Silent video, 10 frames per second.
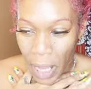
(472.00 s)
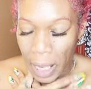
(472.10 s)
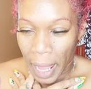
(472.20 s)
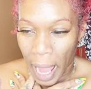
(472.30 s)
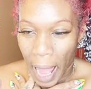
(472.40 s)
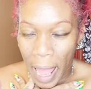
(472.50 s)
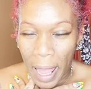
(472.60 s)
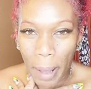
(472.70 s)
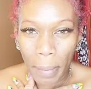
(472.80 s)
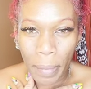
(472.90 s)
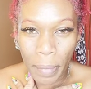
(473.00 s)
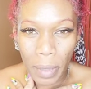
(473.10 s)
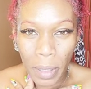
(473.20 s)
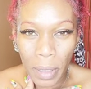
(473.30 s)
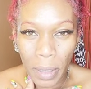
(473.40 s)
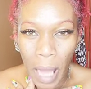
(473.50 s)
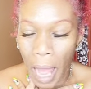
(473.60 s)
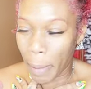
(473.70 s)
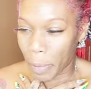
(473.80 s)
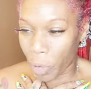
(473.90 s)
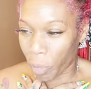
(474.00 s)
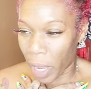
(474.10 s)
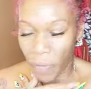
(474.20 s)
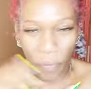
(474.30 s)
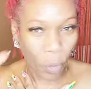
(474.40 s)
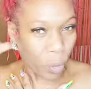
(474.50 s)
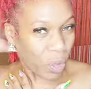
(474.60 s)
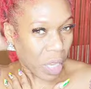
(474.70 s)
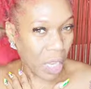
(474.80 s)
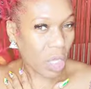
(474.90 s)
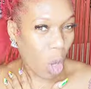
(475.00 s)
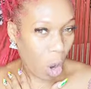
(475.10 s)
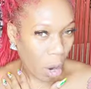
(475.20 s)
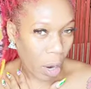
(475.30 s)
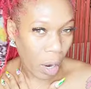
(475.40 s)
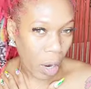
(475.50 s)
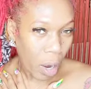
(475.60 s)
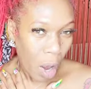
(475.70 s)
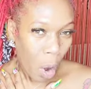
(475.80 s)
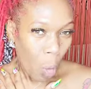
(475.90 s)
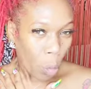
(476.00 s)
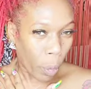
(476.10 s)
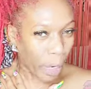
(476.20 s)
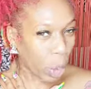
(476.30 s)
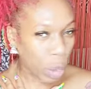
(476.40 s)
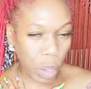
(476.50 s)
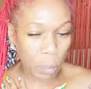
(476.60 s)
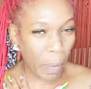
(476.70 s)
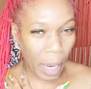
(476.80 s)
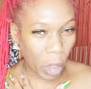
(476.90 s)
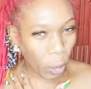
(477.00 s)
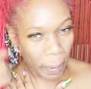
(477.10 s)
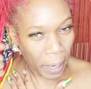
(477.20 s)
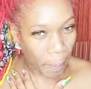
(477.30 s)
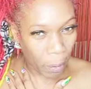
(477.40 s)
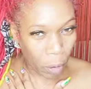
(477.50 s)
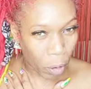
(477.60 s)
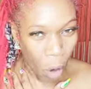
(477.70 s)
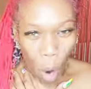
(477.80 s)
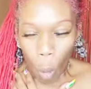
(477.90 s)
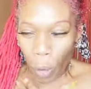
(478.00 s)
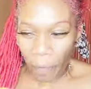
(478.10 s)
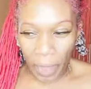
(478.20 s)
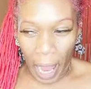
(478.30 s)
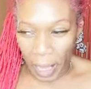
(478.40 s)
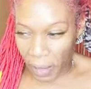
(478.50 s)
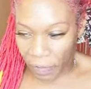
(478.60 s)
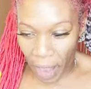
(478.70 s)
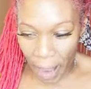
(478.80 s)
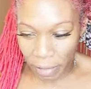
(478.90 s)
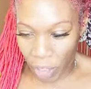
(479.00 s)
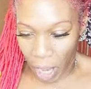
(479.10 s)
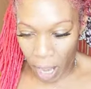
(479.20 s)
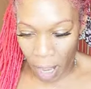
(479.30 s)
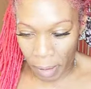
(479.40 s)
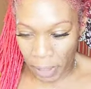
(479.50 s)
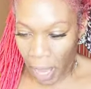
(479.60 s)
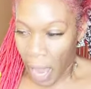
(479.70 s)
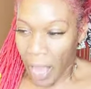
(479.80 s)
Like, I'm grateful. These are regular schmegler people with 9-to-5 jobs,